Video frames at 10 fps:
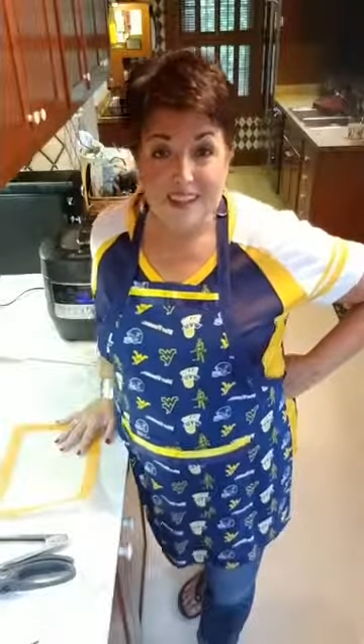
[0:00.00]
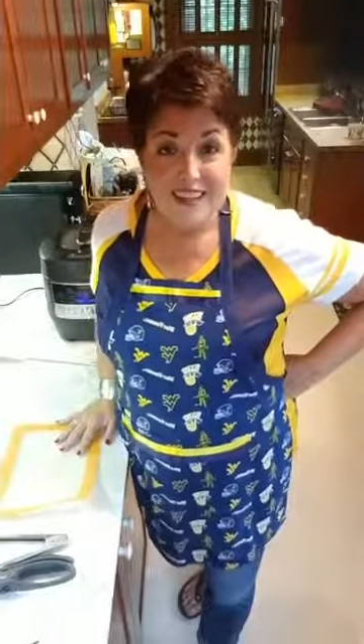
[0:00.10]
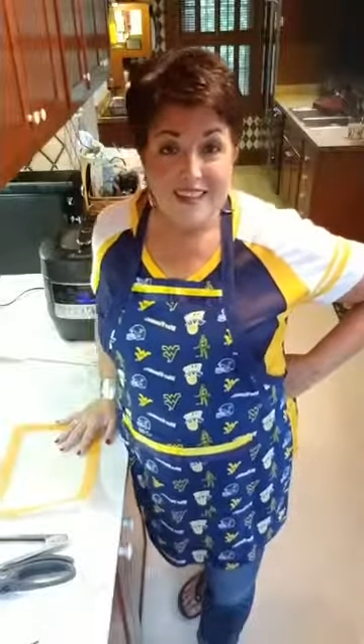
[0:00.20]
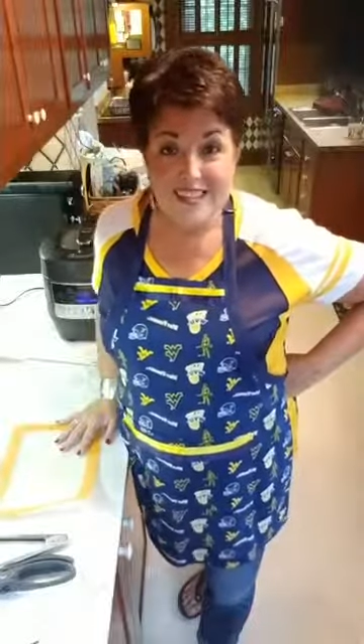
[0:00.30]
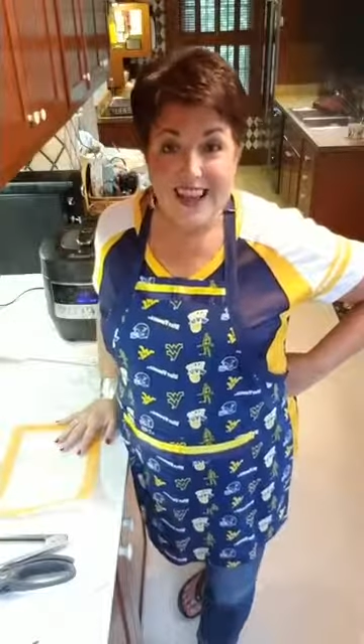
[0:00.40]

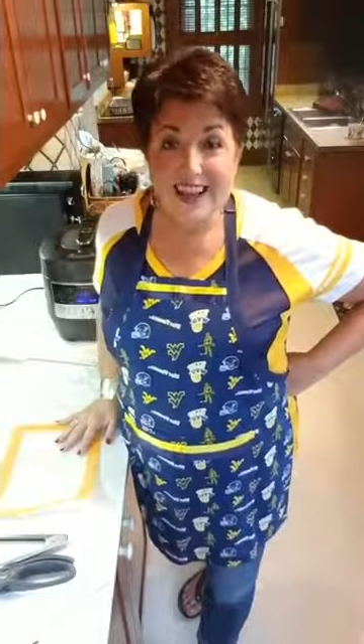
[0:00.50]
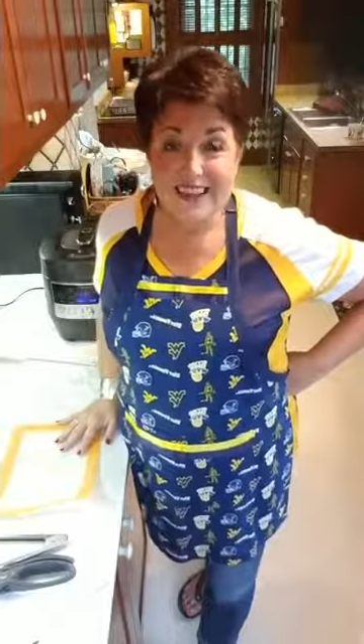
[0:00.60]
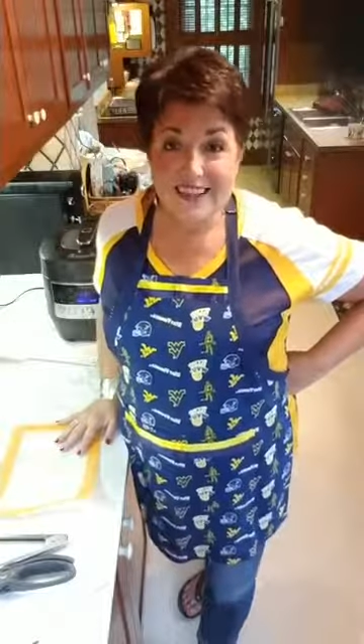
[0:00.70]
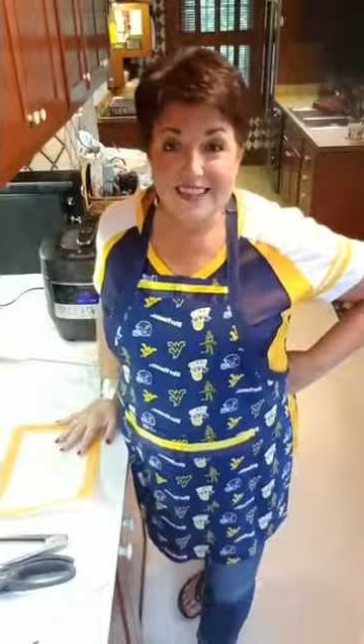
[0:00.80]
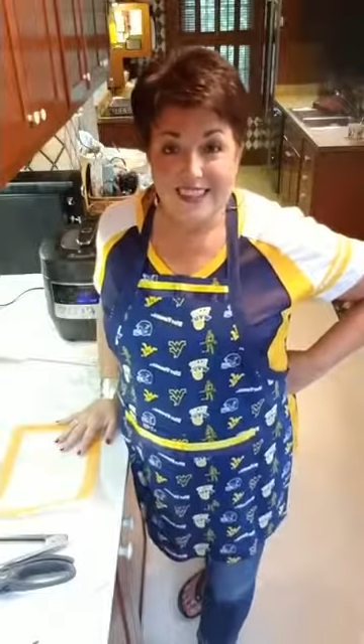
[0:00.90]
It's that
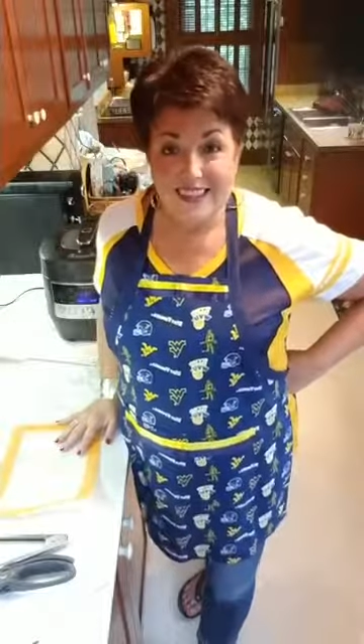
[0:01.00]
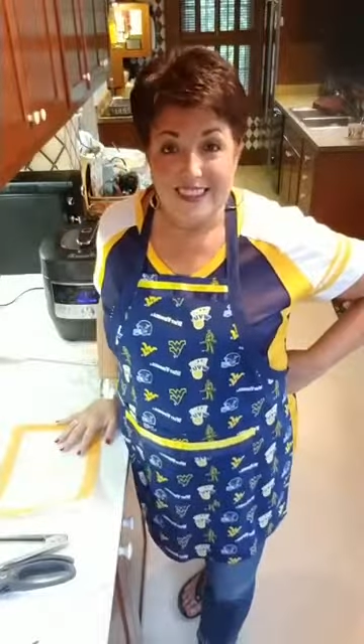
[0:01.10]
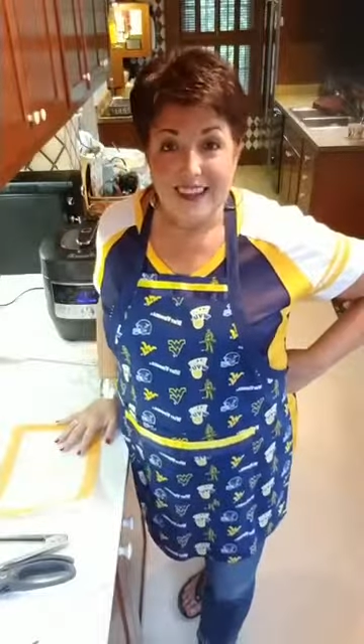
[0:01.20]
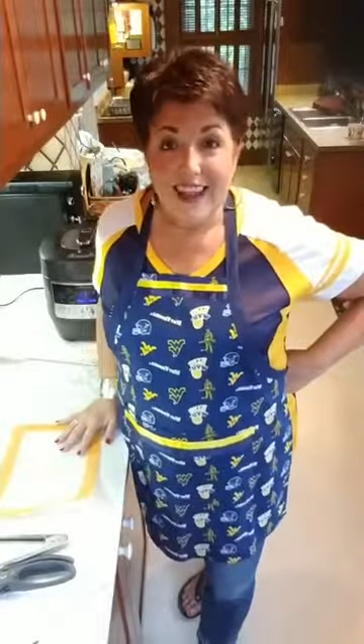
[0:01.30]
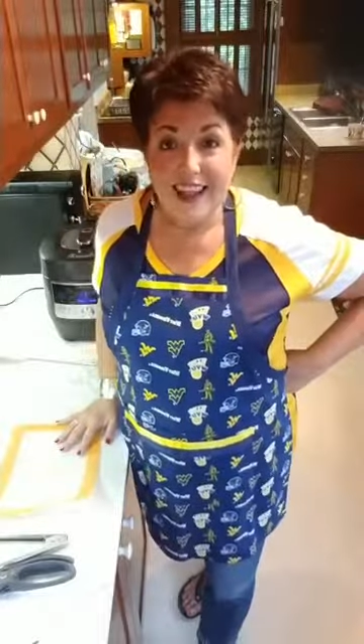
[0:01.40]
easy.
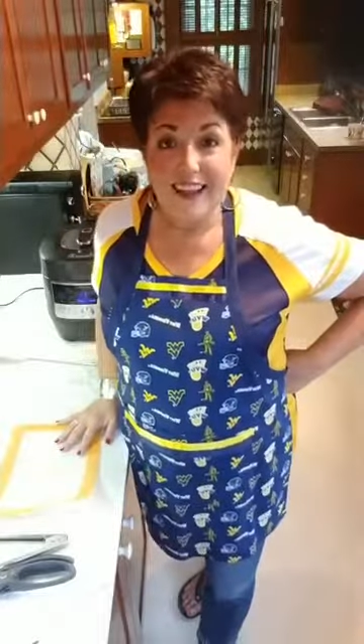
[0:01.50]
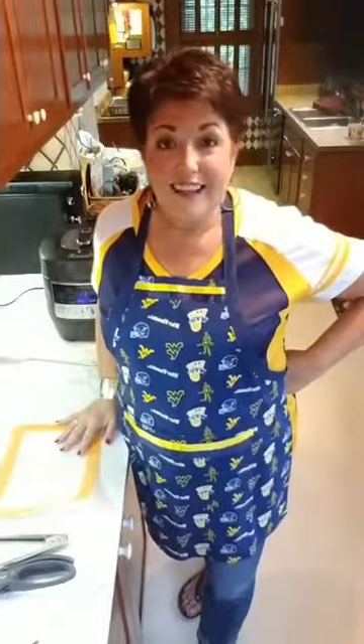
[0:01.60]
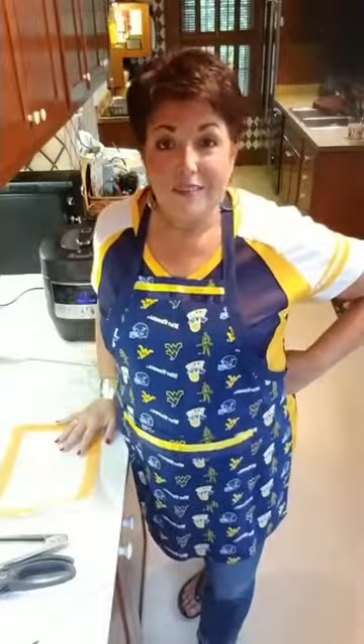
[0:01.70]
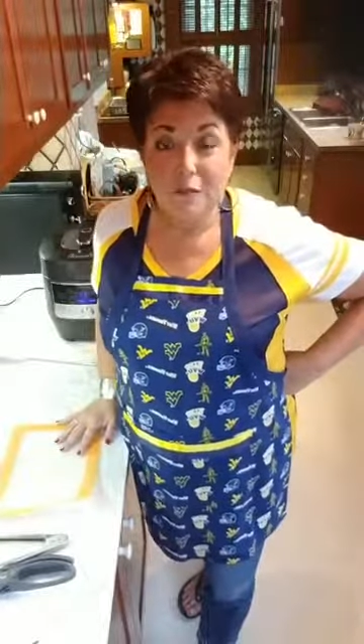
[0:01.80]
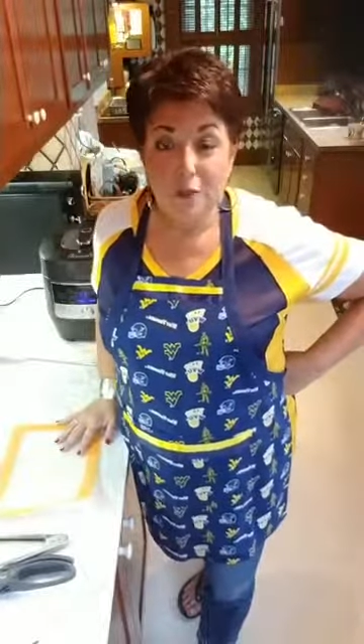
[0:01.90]
And